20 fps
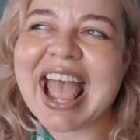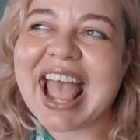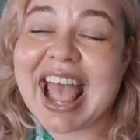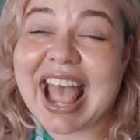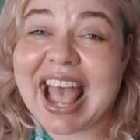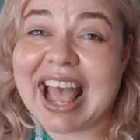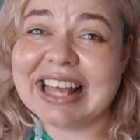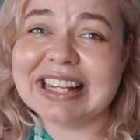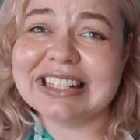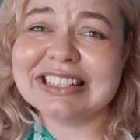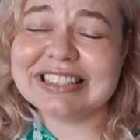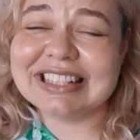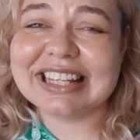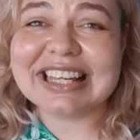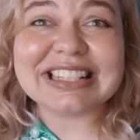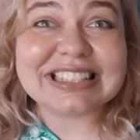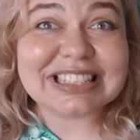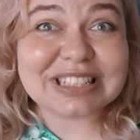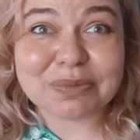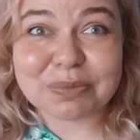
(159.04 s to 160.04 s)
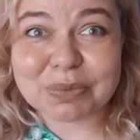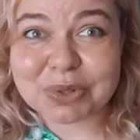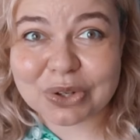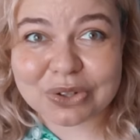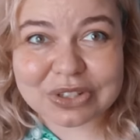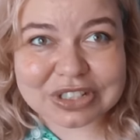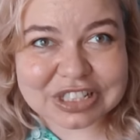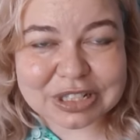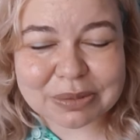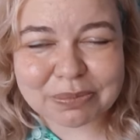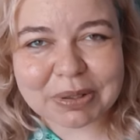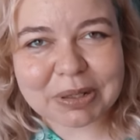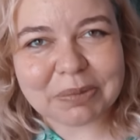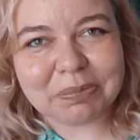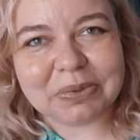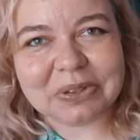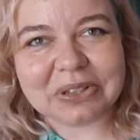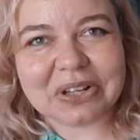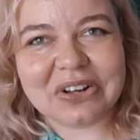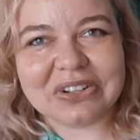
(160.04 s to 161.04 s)
And she gets some dodgy
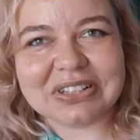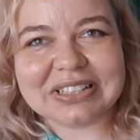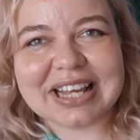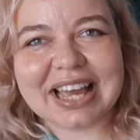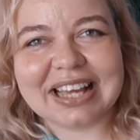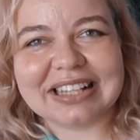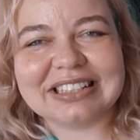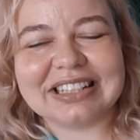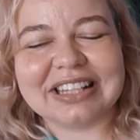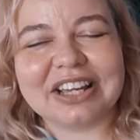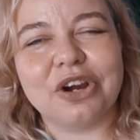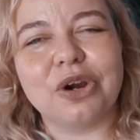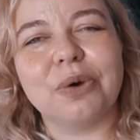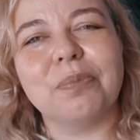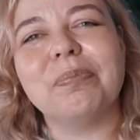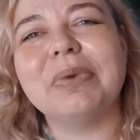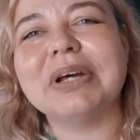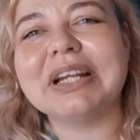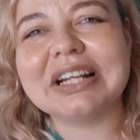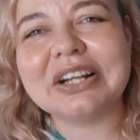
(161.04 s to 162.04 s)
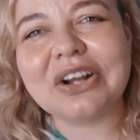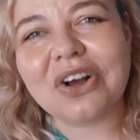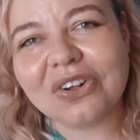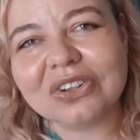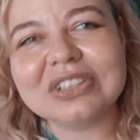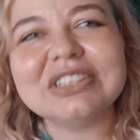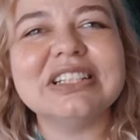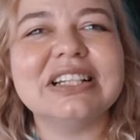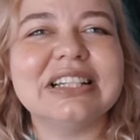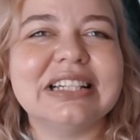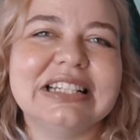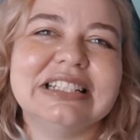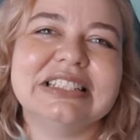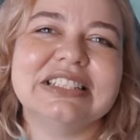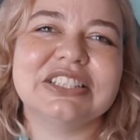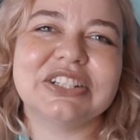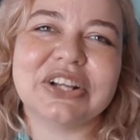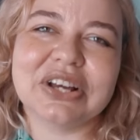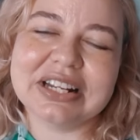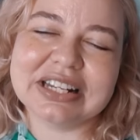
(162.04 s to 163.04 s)
people contacting her, but it also leads
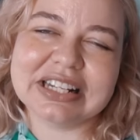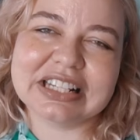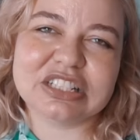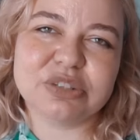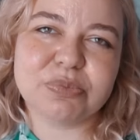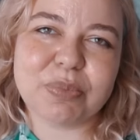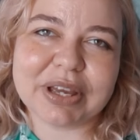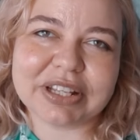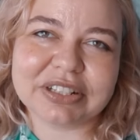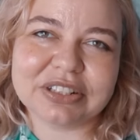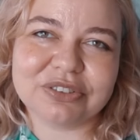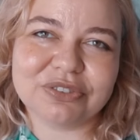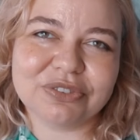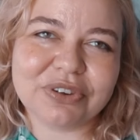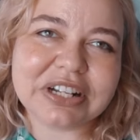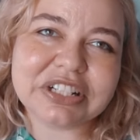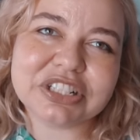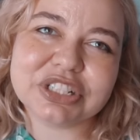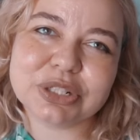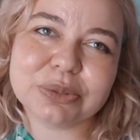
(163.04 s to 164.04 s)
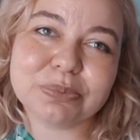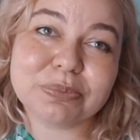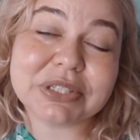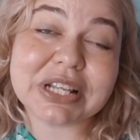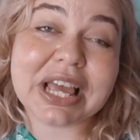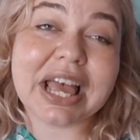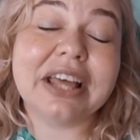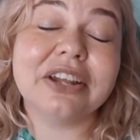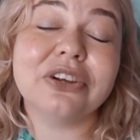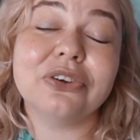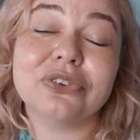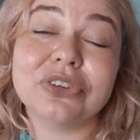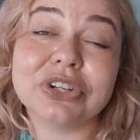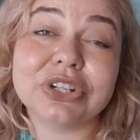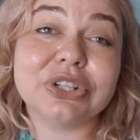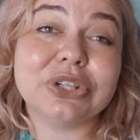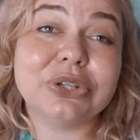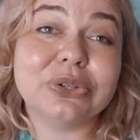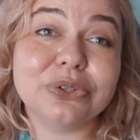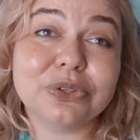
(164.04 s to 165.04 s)
to unexpected friendships and a
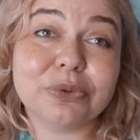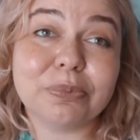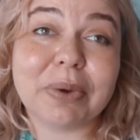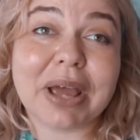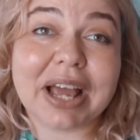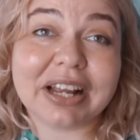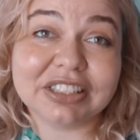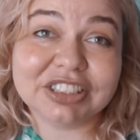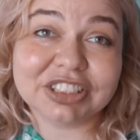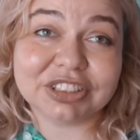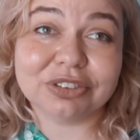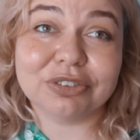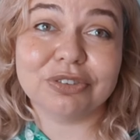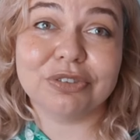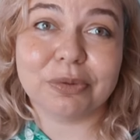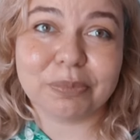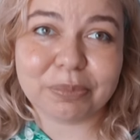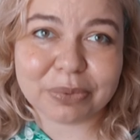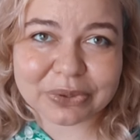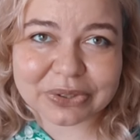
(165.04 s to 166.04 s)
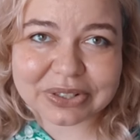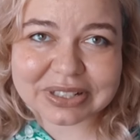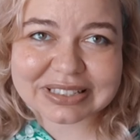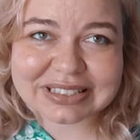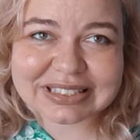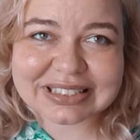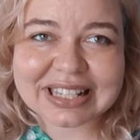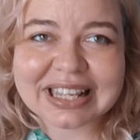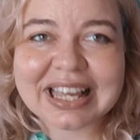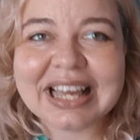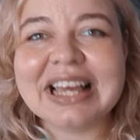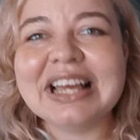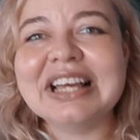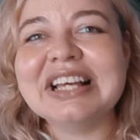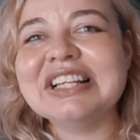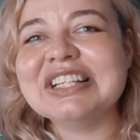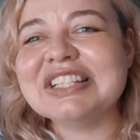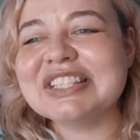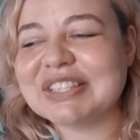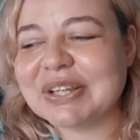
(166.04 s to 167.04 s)
renewed passion for books.
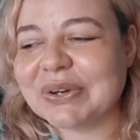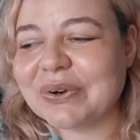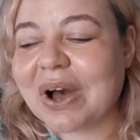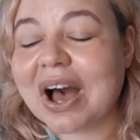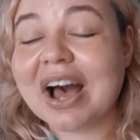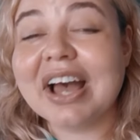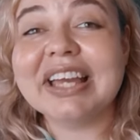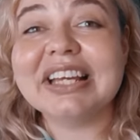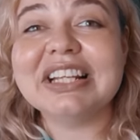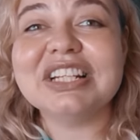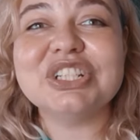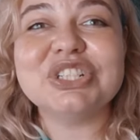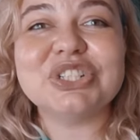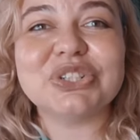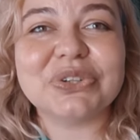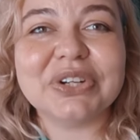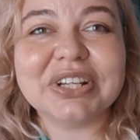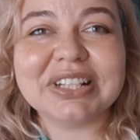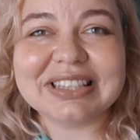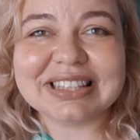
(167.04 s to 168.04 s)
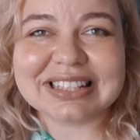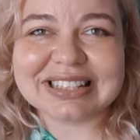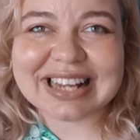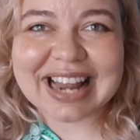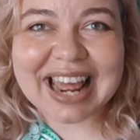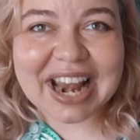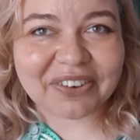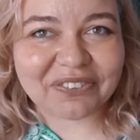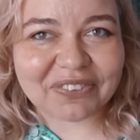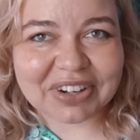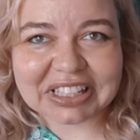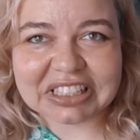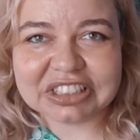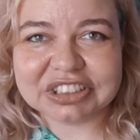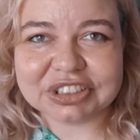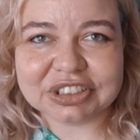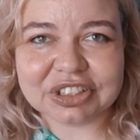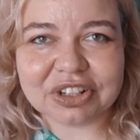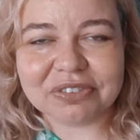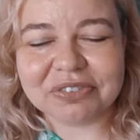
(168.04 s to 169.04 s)
So I enjoyed the
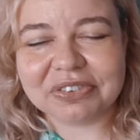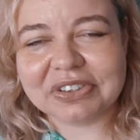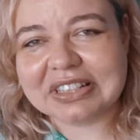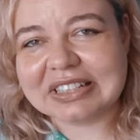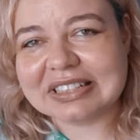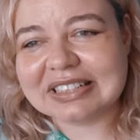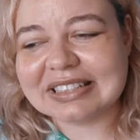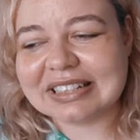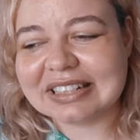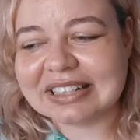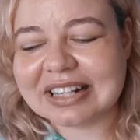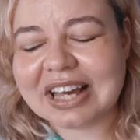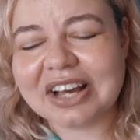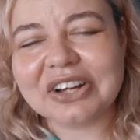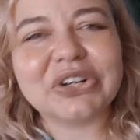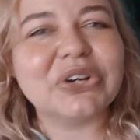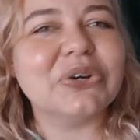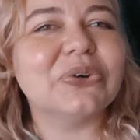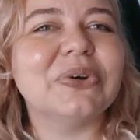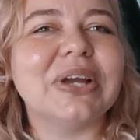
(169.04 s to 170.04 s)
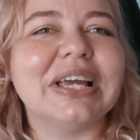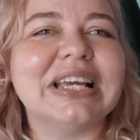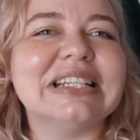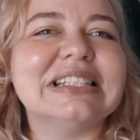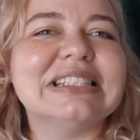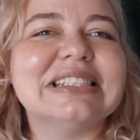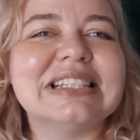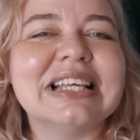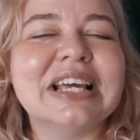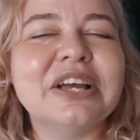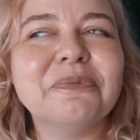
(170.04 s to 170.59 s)
narration of this. Nanako is